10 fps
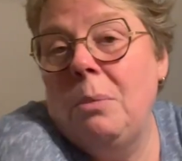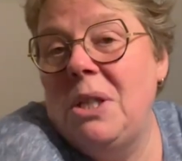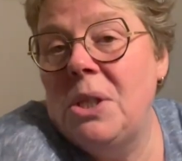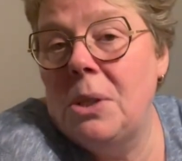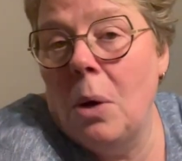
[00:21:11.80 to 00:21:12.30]
be
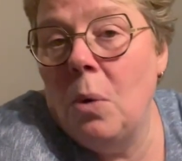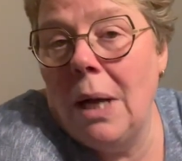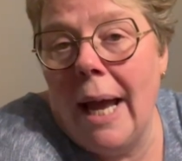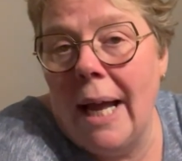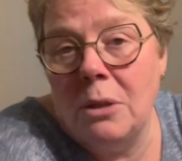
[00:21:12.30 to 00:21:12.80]
so
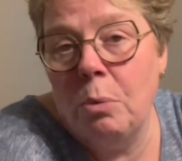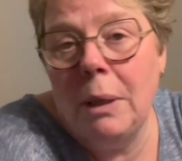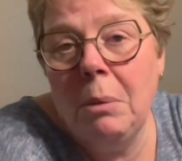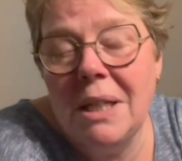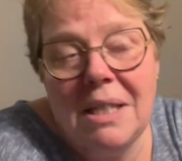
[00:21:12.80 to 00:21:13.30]
glad
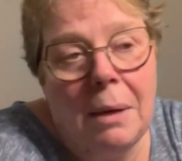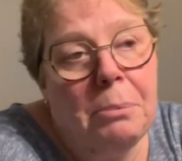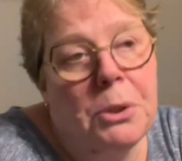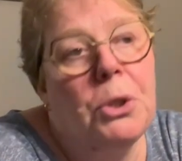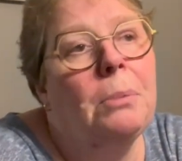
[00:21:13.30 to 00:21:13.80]
when my
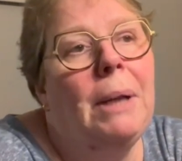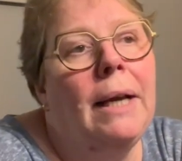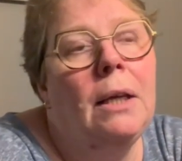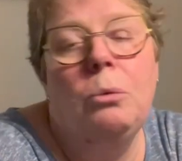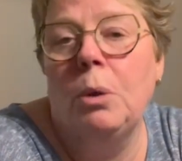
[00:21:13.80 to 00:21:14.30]
temperature
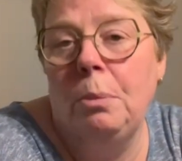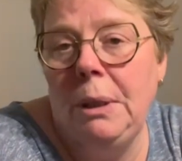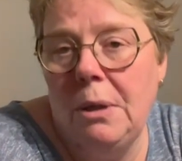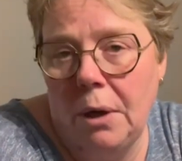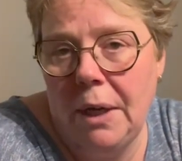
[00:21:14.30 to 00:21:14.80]
blanket will be
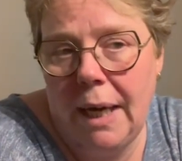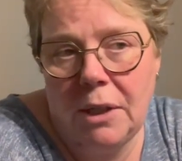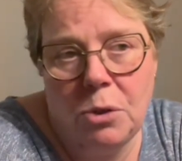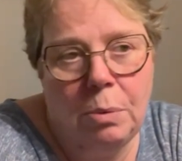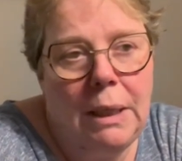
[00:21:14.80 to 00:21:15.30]
done
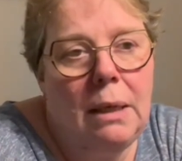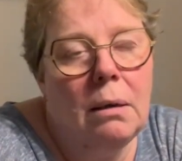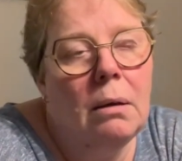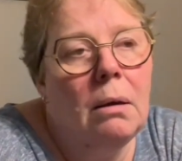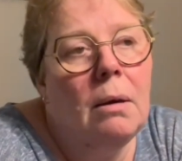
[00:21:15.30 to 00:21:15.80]
next
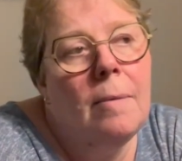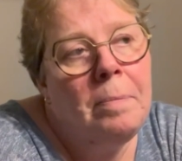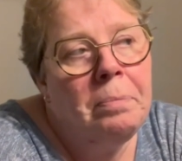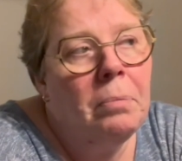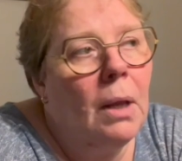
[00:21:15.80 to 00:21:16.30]
week.
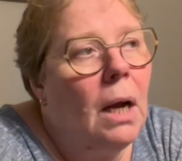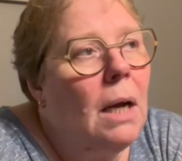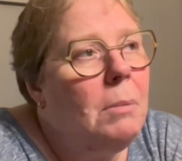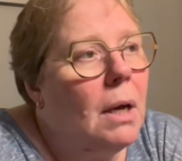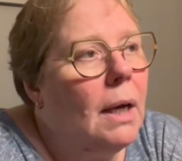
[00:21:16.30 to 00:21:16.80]

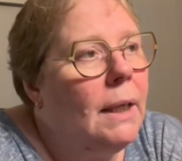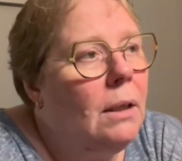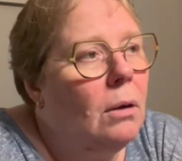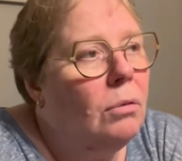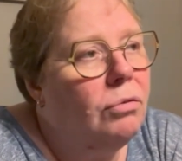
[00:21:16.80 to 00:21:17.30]
I'm kind
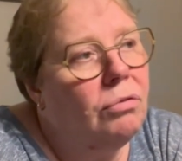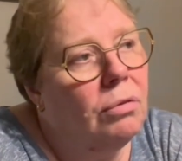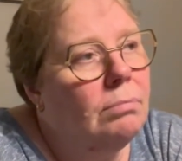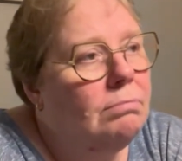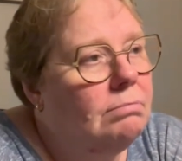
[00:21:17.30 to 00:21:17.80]
of
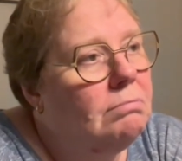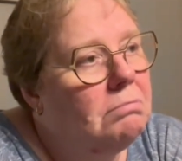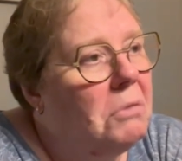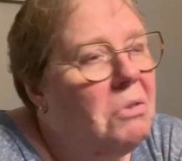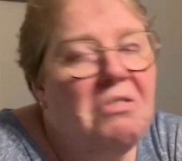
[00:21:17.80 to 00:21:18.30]

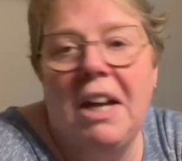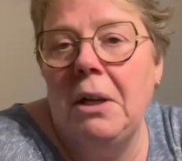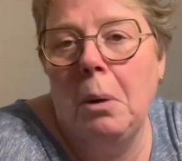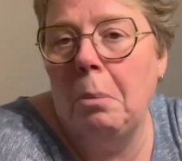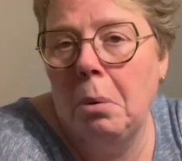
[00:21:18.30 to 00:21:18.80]

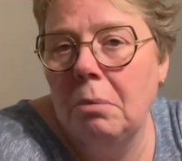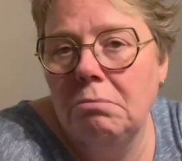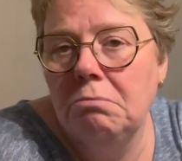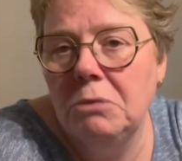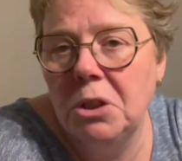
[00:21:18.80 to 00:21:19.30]
fed up,
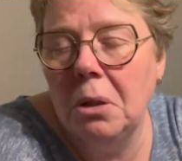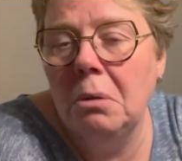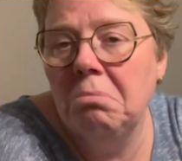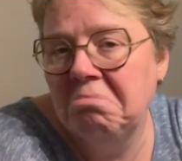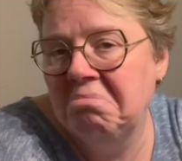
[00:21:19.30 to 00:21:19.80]

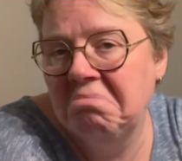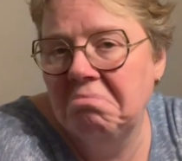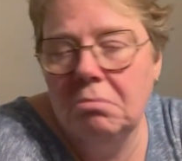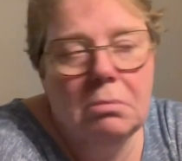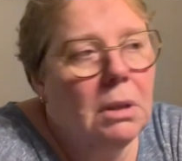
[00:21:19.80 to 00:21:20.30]
so
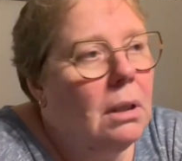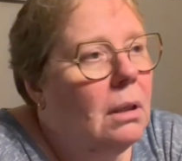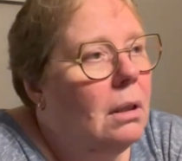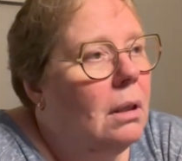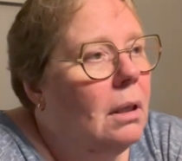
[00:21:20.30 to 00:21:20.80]

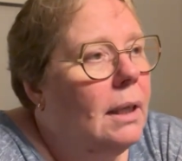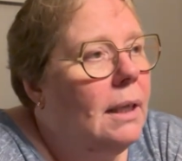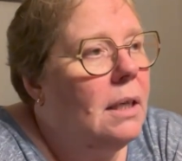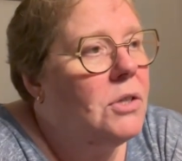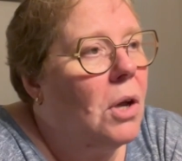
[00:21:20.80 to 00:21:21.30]

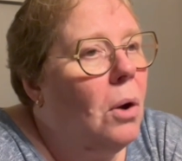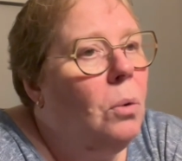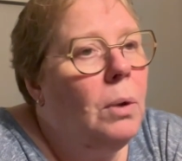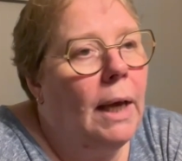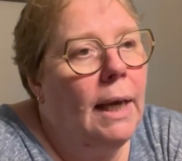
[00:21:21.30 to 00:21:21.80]
it is
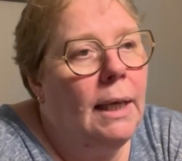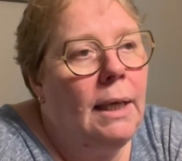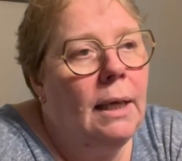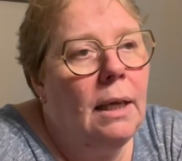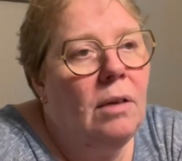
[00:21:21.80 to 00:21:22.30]

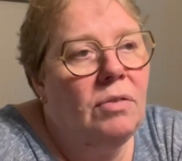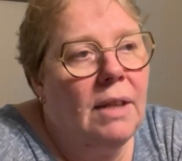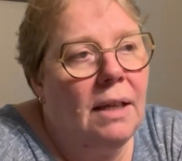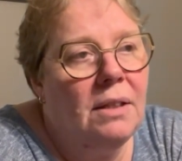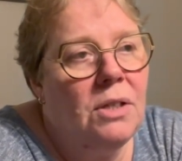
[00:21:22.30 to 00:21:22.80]
okay if
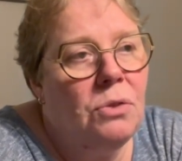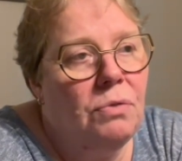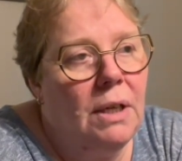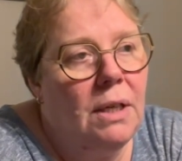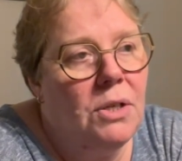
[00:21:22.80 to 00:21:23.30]
that is
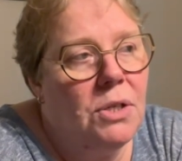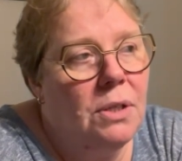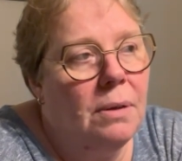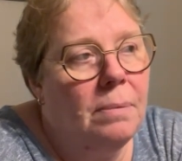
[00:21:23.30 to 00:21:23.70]
finished.